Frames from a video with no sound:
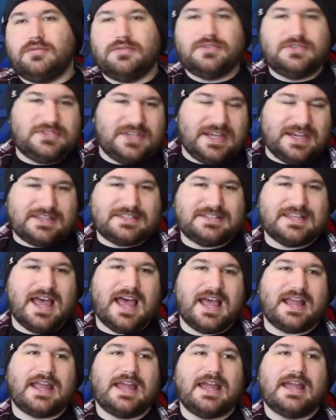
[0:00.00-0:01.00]

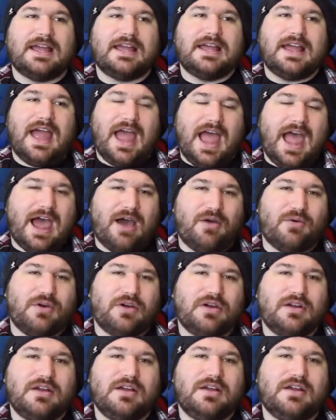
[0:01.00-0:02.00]
zigzag out.
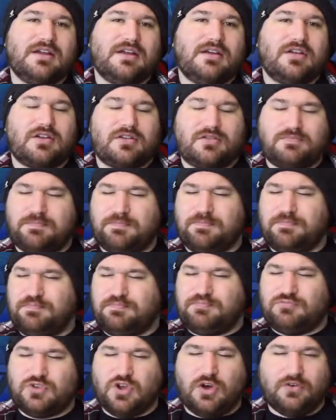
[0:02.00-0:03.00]

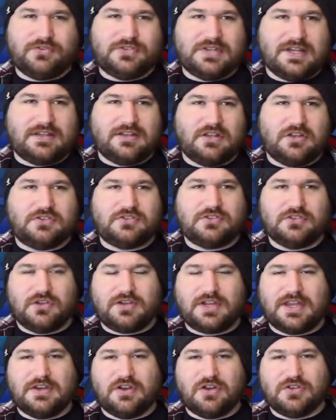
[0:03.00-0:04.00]
Dolph Ziggler's
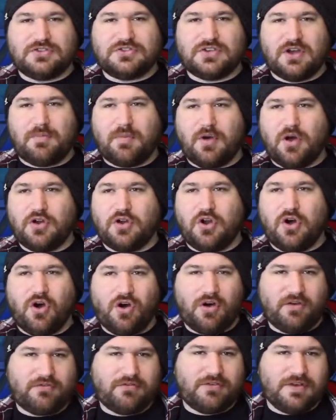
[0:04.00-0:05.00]
looking on top on
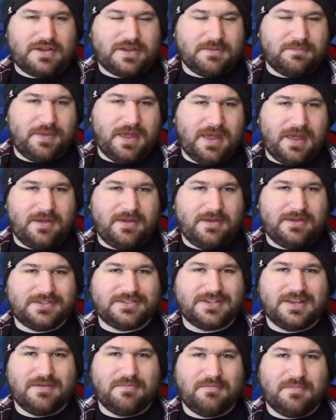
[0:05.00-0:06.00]
all three
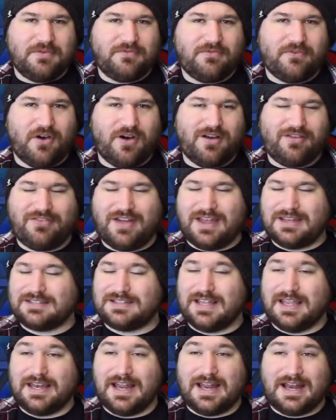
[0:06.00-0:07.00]
competitors before
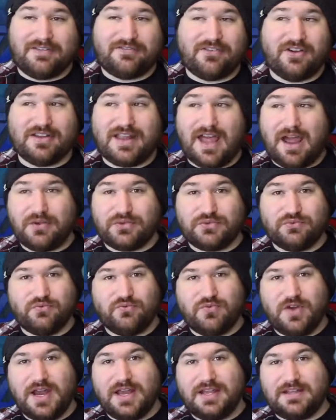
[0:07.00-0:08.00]
Fastlane, and I thought that's
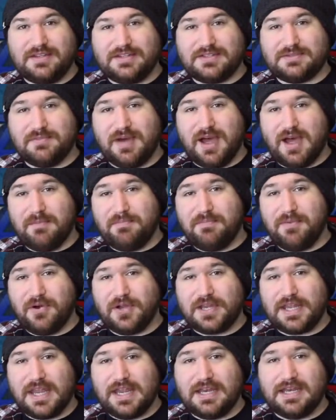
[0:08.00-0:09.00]
really smart
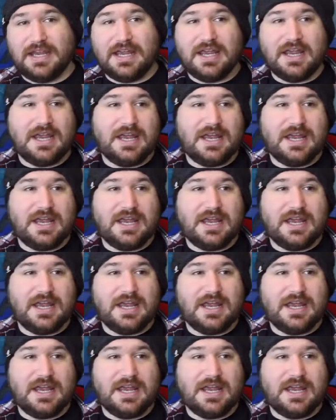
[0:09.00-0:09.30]
booking,